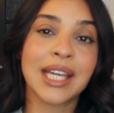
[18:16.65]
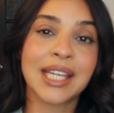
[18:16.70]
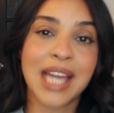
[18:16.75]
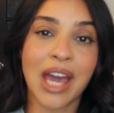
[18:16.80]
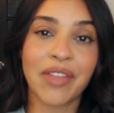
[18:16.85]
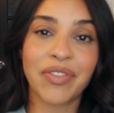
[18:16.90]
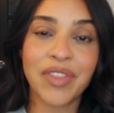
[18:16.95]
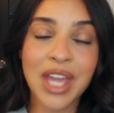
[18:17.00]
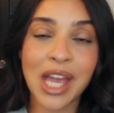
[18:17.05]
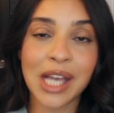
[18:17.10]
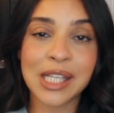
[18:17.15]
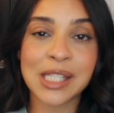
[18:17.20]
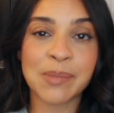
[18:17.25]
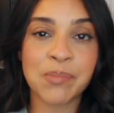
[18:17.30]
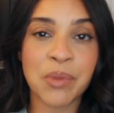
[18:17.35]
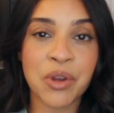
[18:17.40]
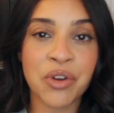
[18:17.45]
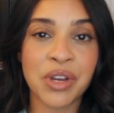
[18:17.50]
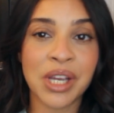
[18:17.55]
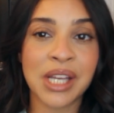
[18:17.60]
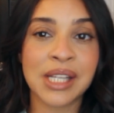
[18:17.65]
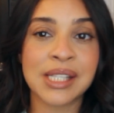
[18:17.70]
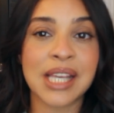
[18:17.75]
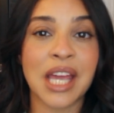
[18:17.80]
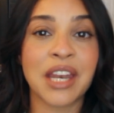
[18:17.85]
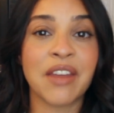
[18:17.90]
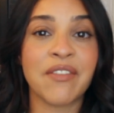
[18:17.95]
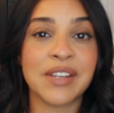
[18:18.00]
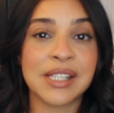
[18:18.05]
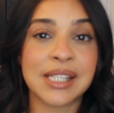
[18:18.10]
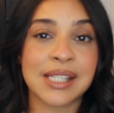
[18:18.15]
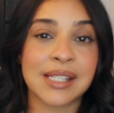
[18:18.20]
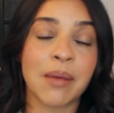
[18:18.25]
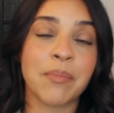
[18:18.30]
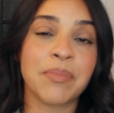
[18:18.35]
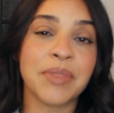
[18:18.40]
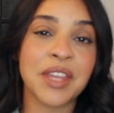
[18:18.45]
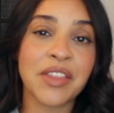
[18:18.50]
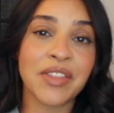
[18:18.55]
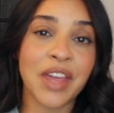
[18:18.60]
Get the experience, and if it's
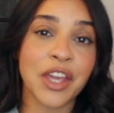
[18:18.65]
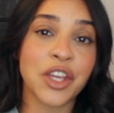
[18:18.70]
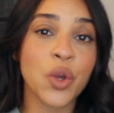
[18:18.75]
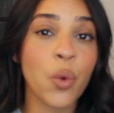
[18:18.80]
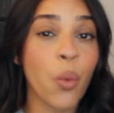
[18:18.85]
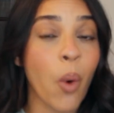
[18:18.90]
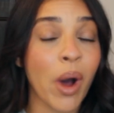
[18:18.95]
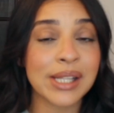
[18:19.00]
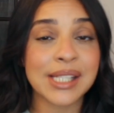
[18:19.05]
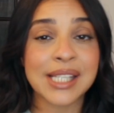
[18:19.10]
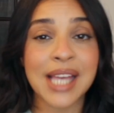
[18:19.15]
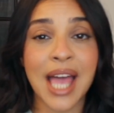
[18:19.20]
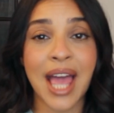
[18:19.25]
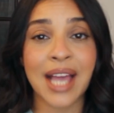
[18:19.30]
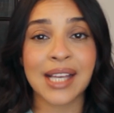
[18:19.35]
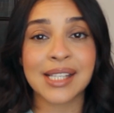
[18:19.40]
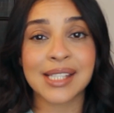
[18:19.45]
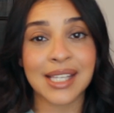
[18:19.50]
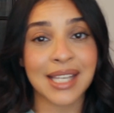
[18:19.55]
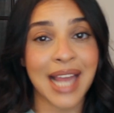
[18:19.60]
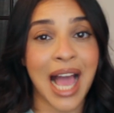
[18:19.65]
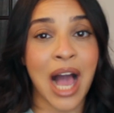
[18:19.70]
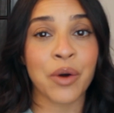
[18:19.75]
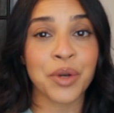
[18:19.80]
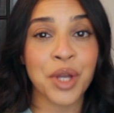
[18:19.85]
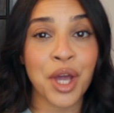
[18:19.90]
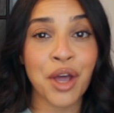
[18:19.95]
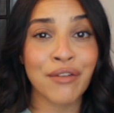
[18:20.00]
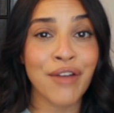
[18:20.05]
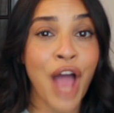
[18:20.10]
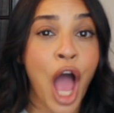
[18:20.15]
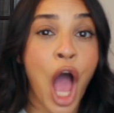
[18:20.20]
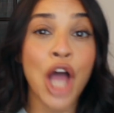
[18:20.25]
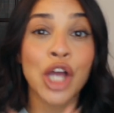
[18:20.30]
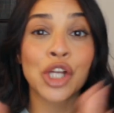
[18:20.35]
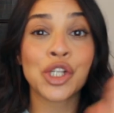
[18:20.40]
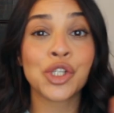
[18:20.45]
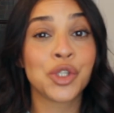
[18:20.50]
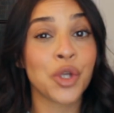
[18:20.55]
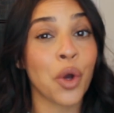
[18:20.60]
something that you want to exit out of,
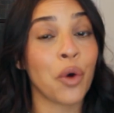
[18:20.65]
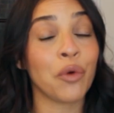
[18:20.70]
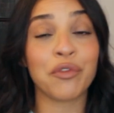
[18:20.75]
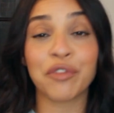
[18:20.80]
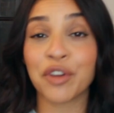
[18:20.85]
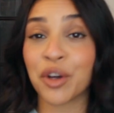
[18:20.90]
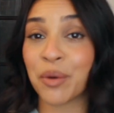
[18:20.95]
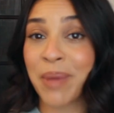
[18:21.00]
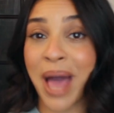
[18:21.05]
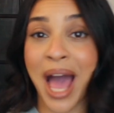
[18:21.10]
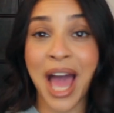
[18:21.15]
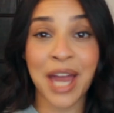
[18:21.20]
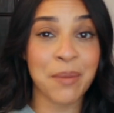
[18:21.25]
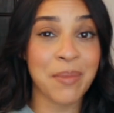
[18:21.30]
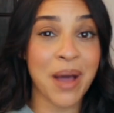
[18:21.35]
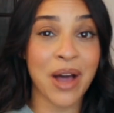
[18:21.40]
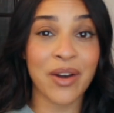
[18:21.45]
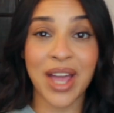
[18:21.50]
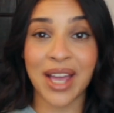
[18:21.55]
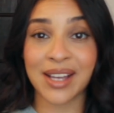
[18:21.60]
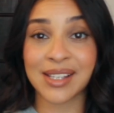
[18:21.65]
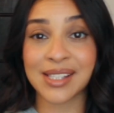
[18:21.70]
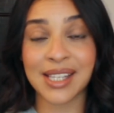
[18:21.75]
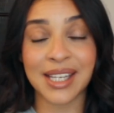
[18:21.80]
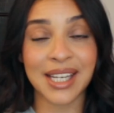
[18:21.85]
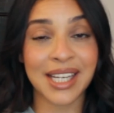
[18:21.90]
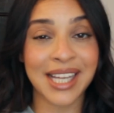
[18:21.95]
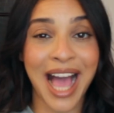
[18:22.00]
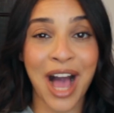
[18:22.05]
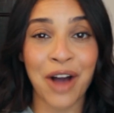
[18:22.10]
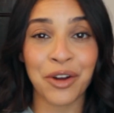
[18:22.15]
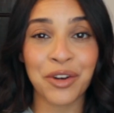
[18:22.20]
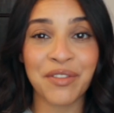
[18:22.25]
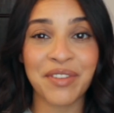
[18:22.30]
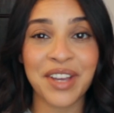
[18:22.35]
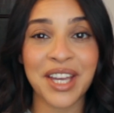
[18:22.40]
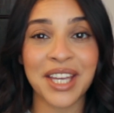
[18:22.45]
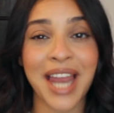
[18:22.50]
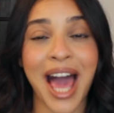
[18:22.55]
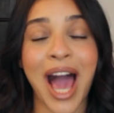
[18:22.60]
don't feel bad about exiting out
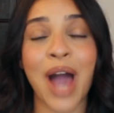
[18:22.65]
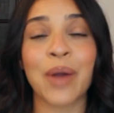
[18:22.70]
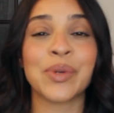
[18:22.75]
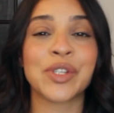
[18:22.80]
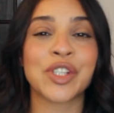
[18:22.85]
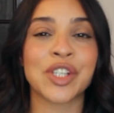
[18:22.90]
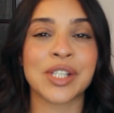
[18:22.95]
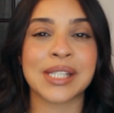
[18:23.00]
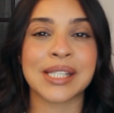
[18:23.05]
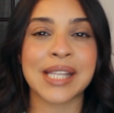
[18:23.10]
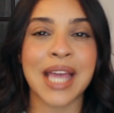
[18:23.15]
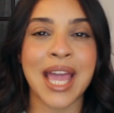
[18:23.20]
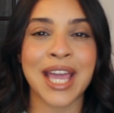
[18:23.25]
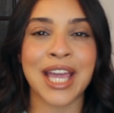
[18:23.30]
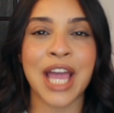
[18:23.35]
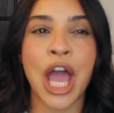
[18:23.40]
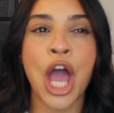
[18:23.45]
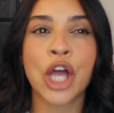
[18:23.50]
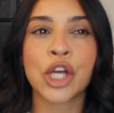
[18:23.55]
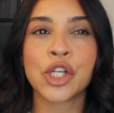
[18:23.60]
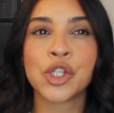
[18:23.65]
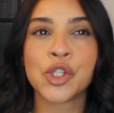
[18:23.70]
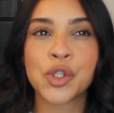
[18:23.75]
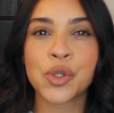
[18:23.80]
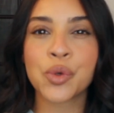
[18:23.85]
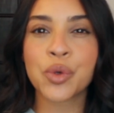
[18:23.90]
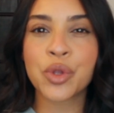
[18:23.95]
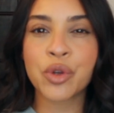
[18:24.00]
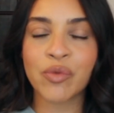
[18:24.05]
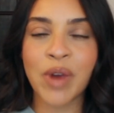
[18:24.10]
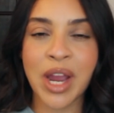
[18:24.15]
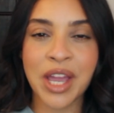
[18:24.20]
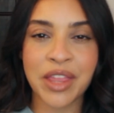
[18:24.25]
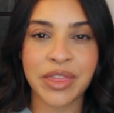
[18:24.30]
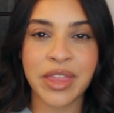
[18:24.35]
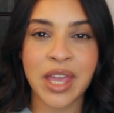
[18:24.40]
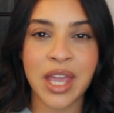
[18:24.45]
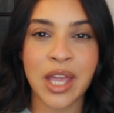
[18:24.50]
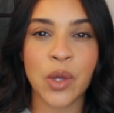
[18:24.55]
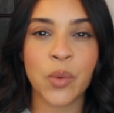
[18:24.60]
of it. I would just say do the
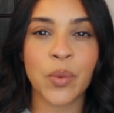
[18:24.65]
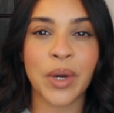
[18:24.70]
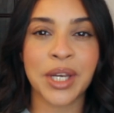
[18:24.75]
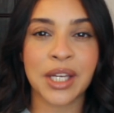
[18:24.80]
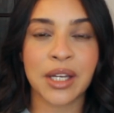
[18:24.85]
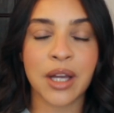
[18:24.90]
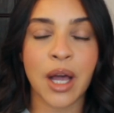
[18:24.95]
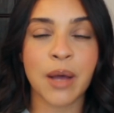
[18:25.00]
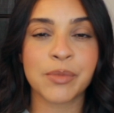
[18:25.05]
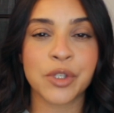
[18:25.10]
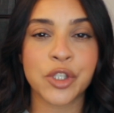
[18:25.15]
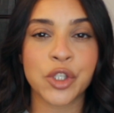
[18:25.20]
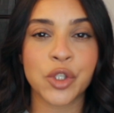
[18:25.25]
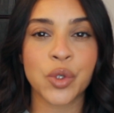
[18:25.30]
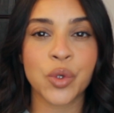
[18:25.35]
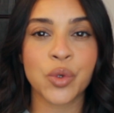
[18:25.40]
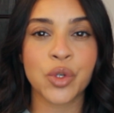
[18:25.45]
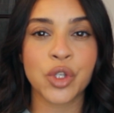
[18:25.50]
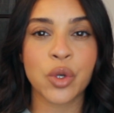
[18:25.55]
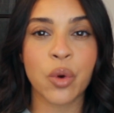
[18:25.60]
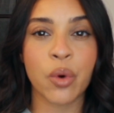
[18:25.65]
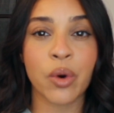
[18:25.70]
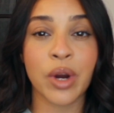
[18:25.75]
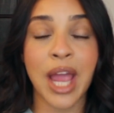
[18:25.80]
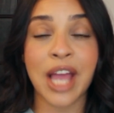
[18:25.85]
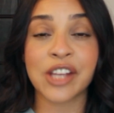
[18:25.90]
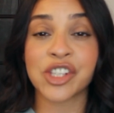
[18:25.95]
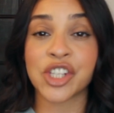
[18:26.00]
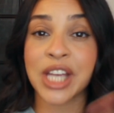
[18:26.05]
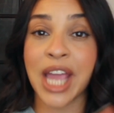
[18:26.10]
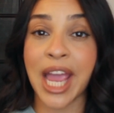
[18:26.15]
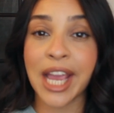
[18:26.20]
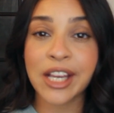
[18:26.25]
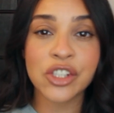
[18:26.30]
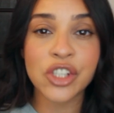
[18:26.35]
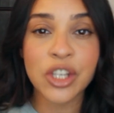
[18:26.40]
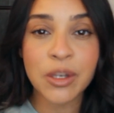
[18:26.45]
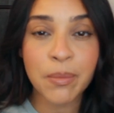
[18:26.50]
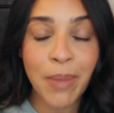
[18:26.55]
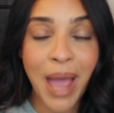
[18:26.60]
right thing when it comes to your
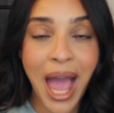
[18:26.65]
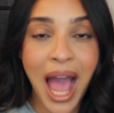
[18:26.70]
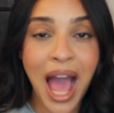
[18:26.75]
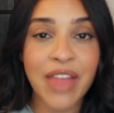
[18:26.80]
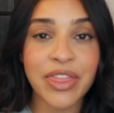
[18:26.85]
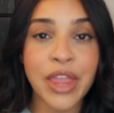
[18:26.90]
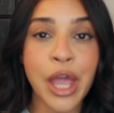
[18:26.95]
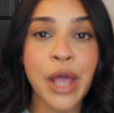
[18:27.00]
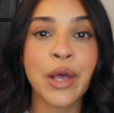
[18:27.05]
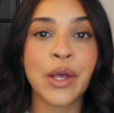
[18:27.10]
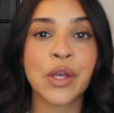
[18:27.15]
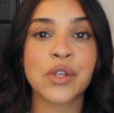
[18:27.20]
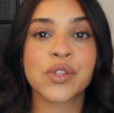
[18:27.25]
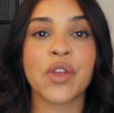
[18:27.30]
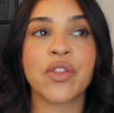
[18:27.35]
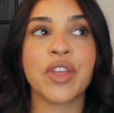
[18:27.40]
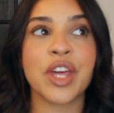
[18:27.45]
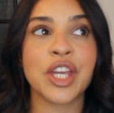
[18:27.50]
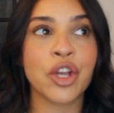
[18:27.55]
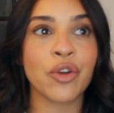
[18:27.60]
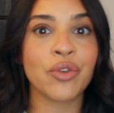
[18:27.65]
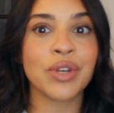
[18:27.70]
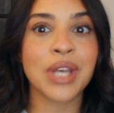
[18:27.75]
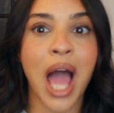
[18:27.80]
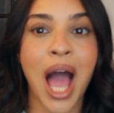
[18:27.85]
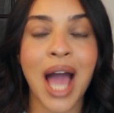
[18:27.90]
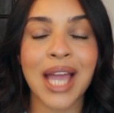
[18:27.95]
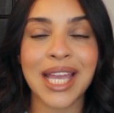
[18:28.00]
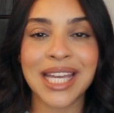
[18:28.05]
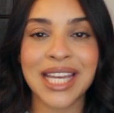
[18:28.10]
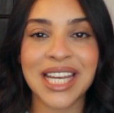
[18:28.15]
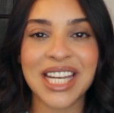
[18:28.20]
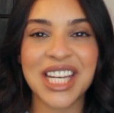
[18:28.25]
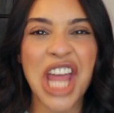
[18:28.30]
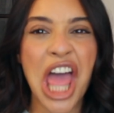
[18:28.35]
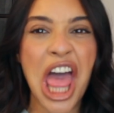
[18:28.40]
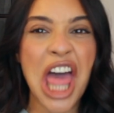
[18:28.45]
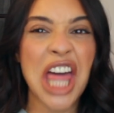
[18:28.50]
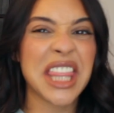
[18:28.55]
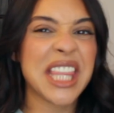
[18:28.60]
education path so that you're not
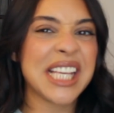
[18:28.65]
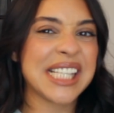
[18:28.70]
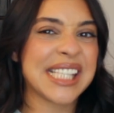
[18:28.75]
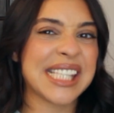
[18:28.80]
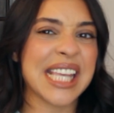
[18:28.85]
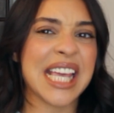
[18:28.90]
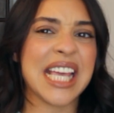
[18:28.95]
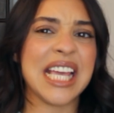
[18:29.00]
in this